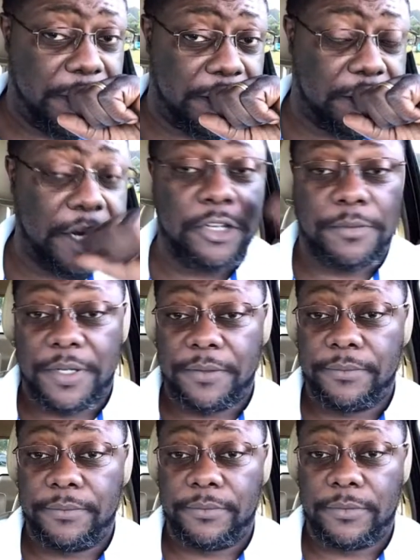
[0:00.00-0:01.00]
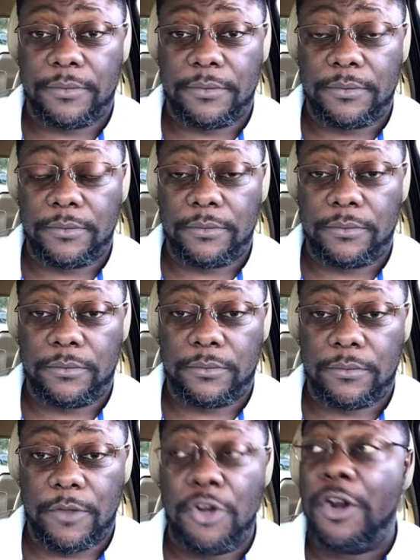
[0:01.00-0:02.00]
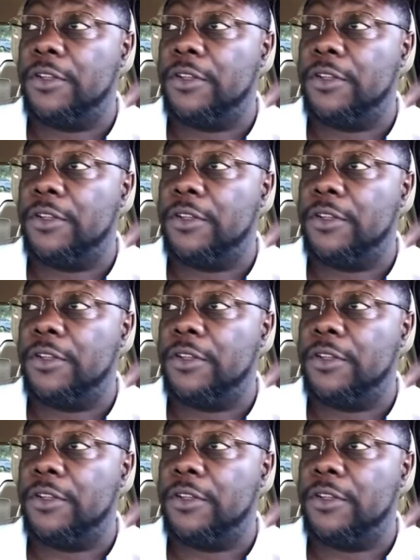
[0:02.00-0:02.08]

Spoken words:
Excuse me. You